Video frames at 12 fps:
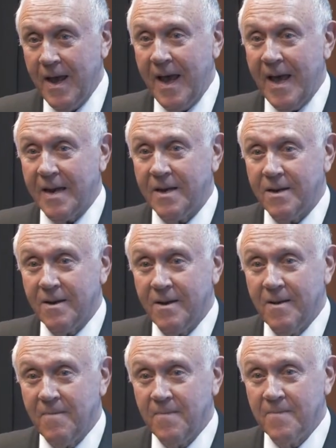And
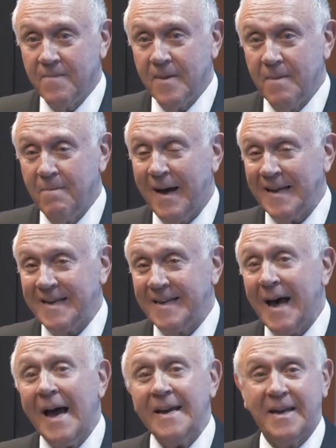my
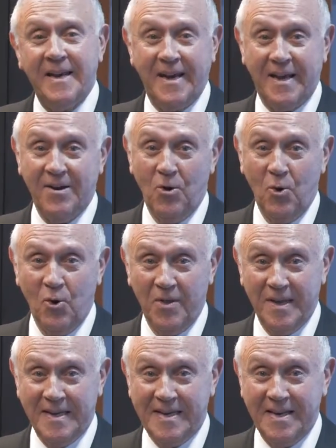sidekick in all
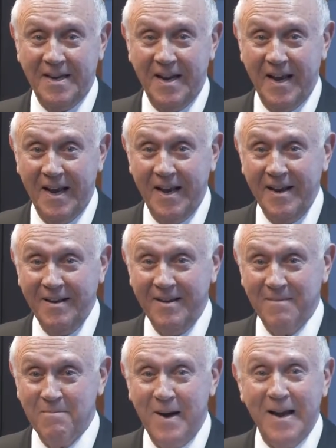this today,
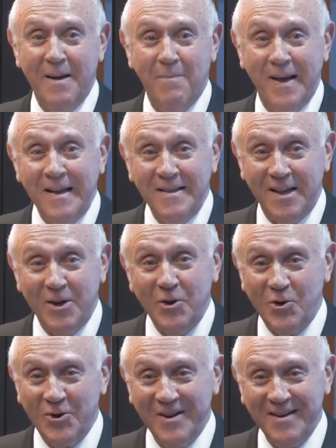my
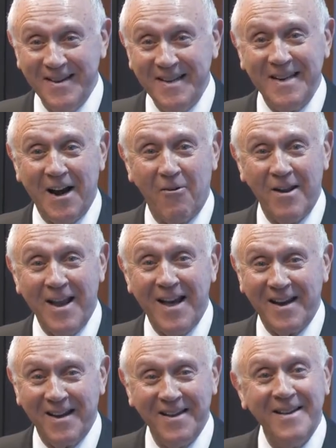appendage, is
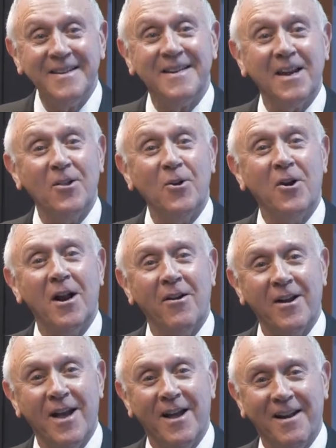Ariana. Say hello to
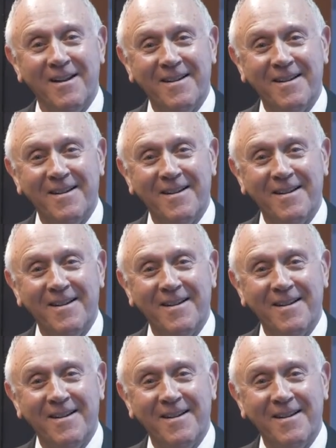Ariana.